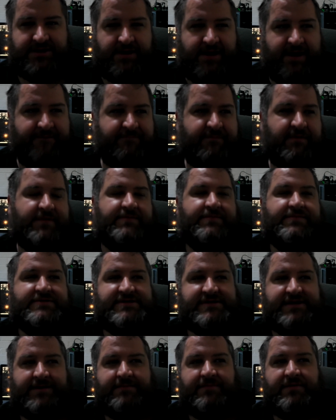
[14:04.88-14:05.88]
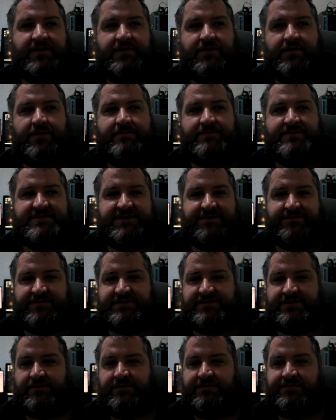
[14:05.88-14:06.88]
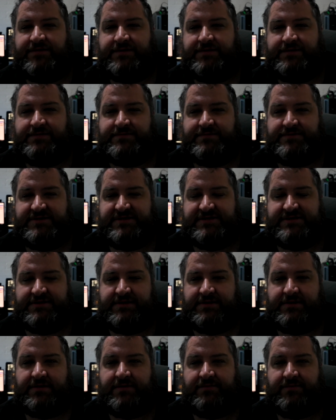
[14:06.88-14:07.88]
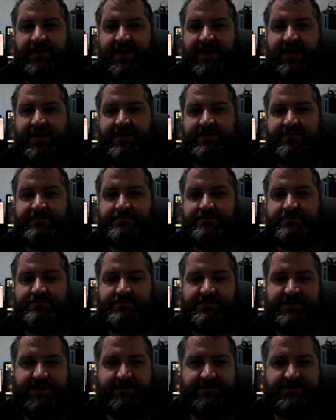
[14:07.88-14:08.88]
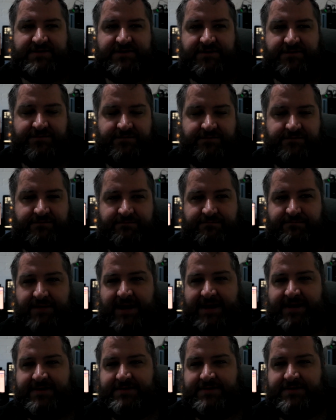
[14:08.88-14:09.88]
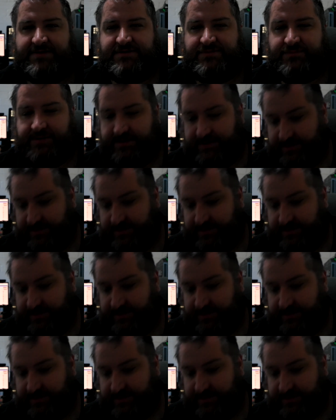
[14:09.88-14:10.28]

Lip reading: I have been seeing a therapist every so often just to clear my head and get myself back into the swing of